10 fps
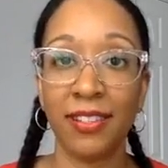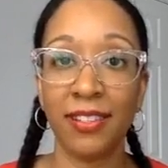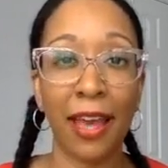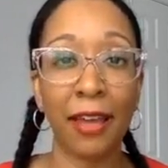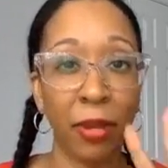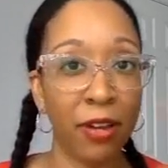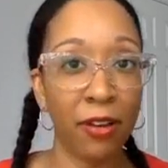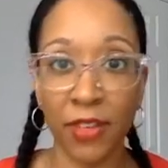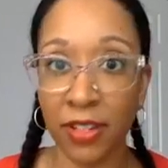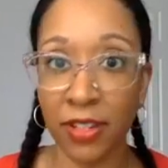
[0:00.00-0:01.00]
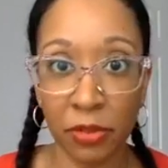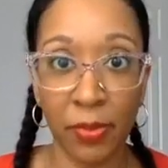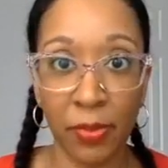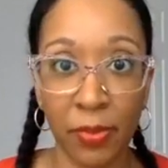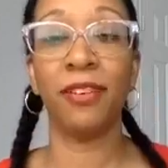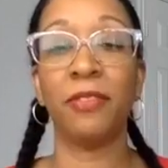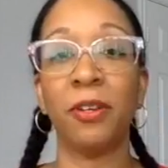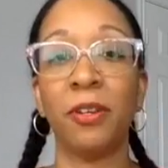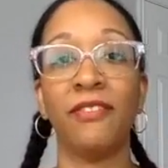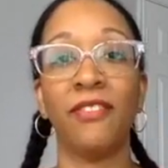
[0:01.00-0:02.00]
And I'm paraphrasing real bad. You have to go
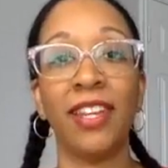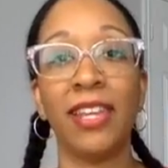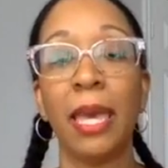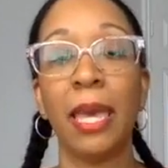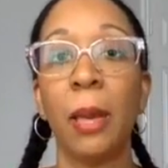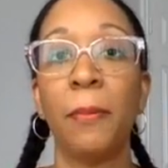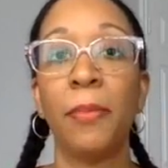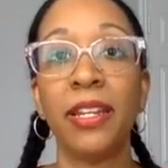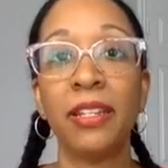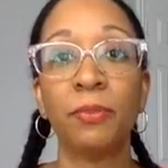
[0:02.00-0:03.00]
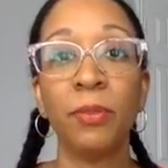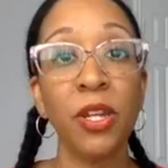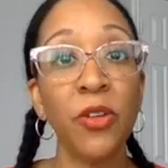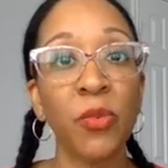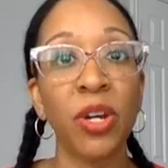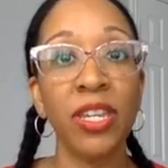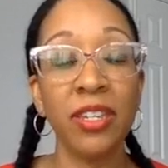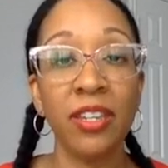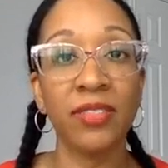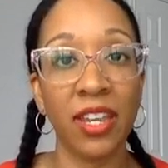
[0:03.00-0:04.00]
back and find it. But it's Peter what he
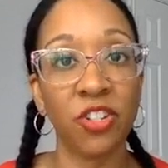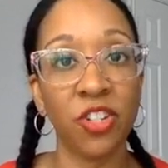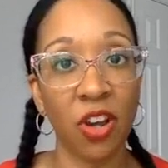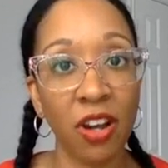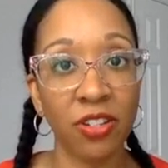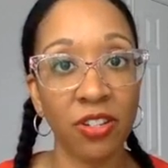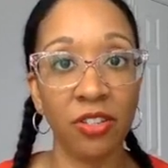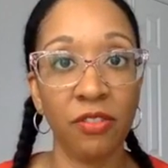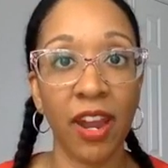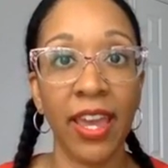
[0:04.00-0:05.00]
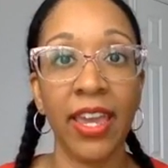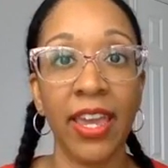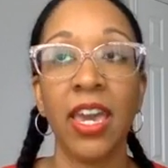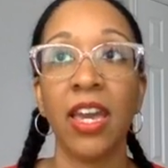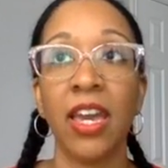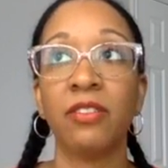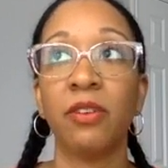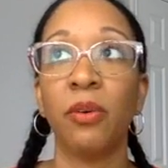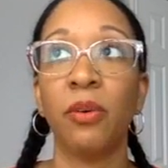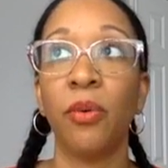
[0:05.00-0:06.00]
gives that charge to, right? And
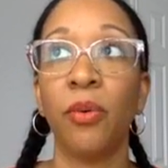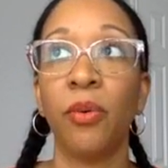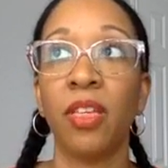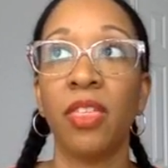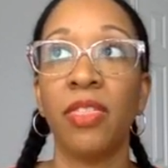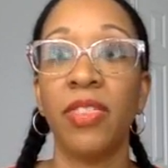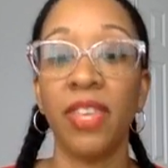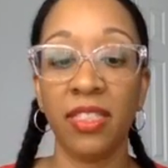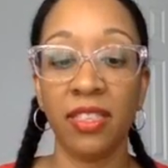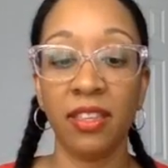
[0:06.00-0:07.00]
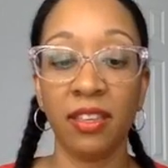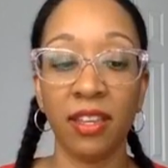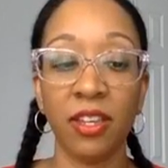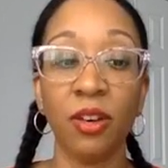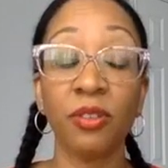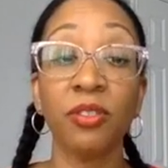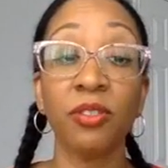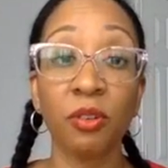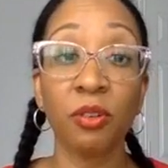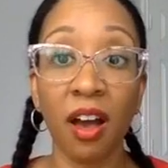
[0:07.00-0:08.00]
so then he goes to the
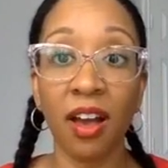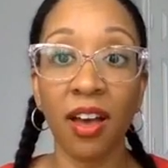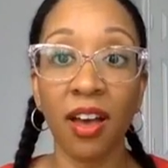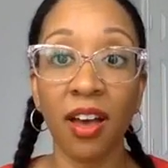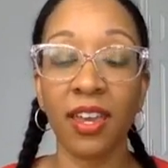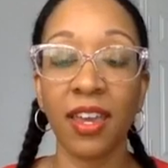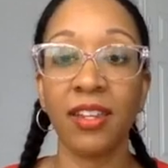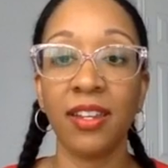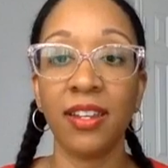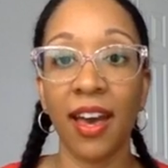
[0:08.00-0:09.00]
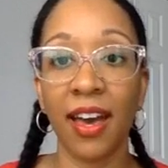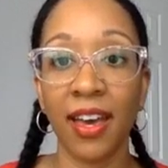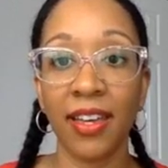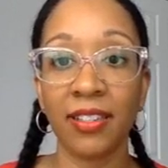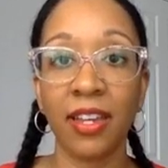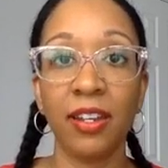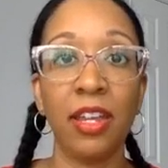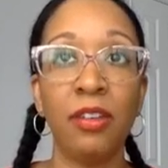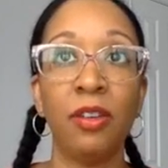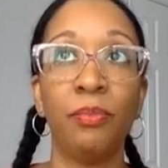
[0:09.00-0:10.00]
cross and he dies, and
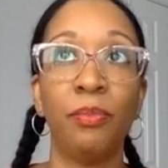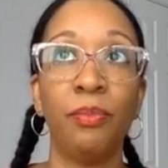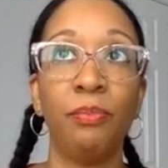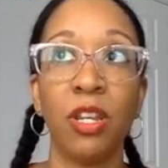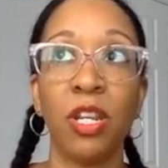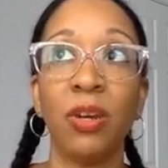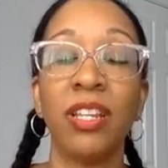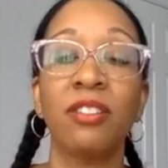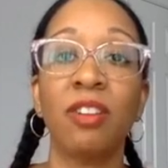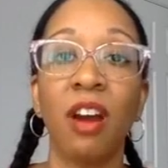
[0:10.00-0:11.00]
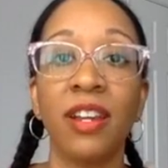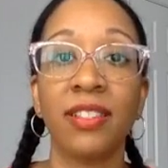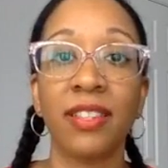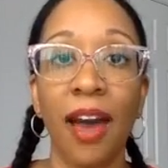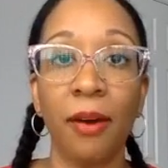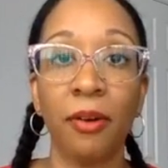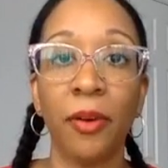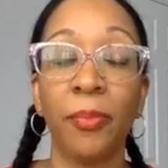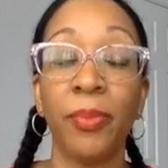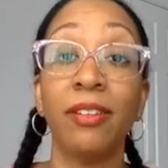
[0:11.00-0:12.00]
in his darkest
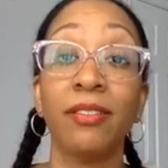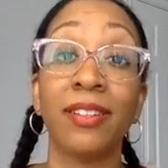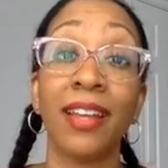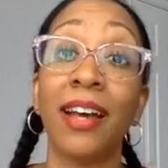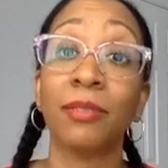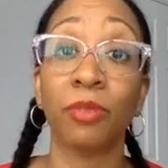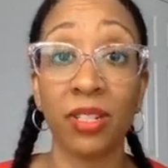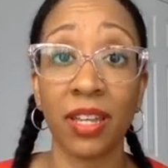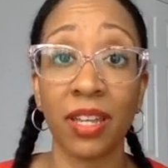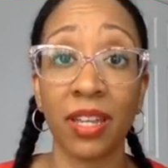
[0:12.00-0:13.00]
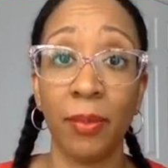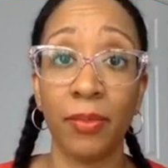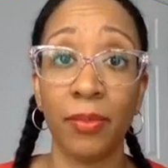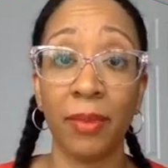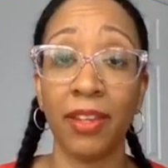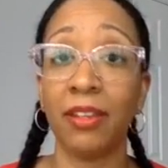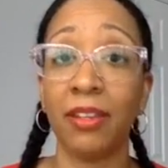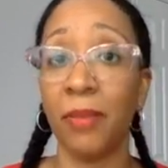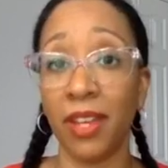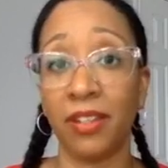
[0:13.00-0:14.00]
hour, Peter denies him 3 times. I mean, you can
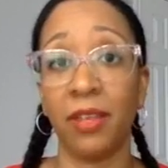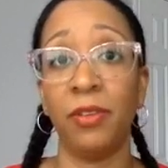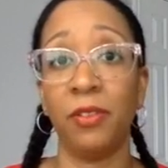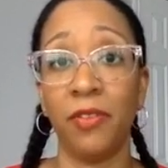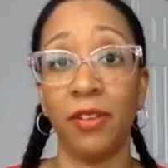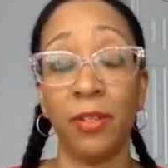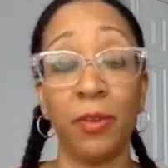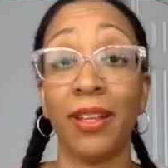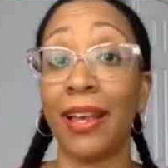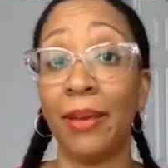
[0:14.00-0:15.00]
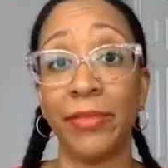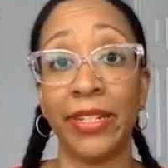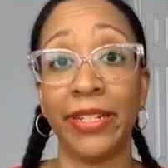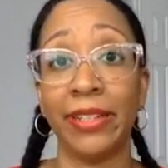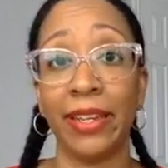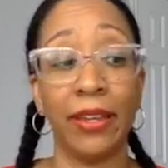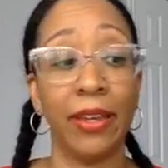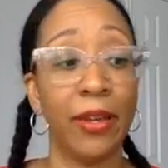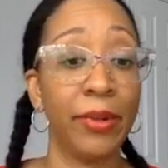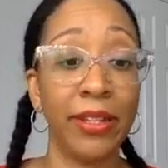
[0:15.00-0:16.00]
imagine how Peter felt. He's probably like, I'm done. Like,
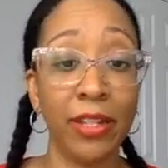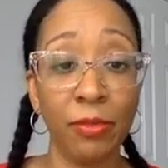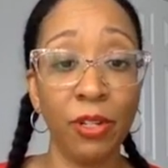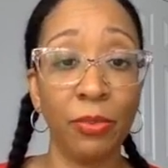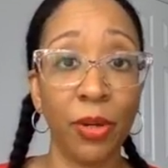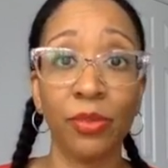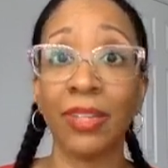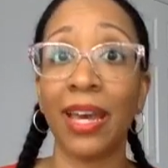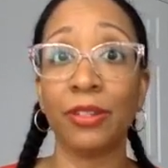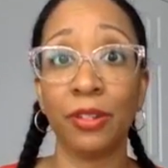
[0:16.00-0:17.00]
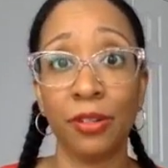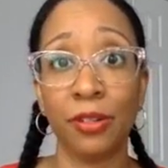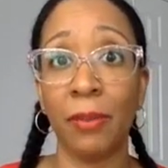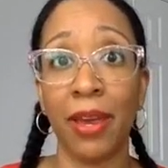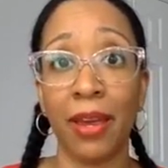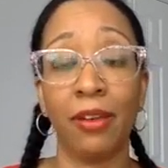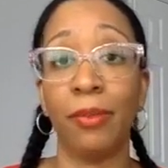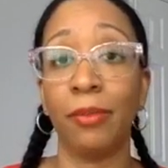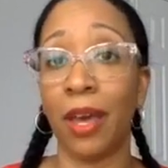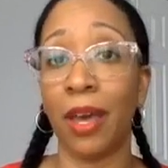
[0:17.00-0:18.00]
when he needed me the most, I turned my back on
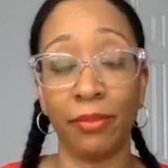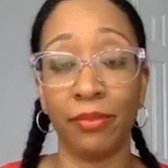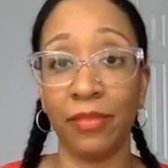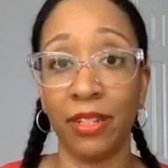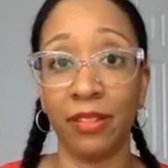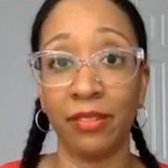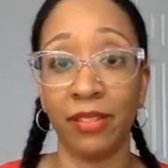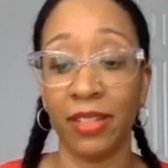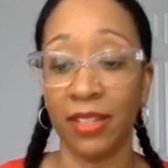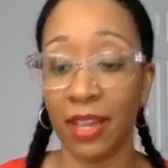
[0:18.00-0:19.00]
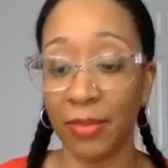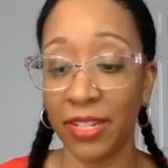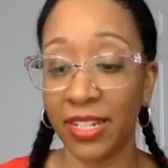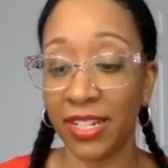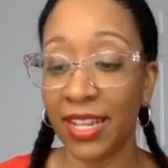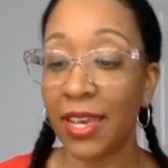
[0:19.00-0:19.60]
him. I'm done.